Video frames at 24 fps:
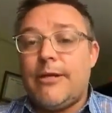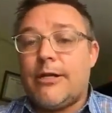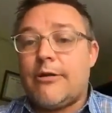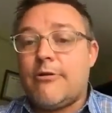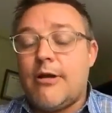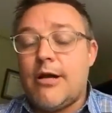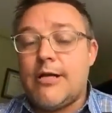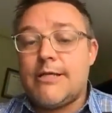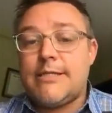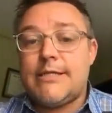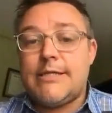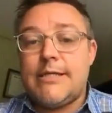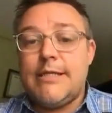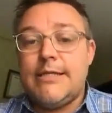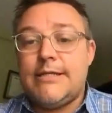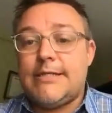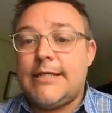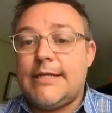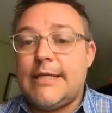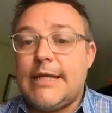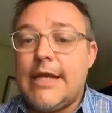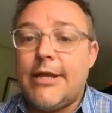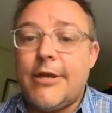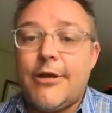across cities
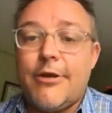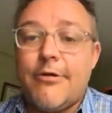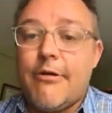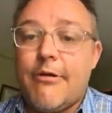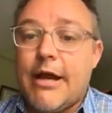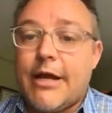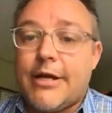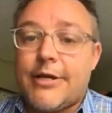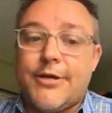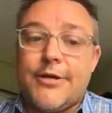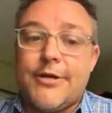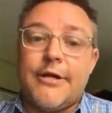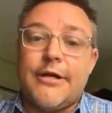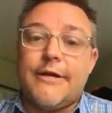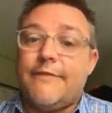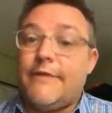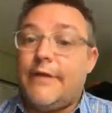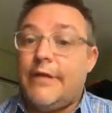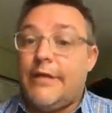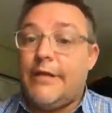to get a director of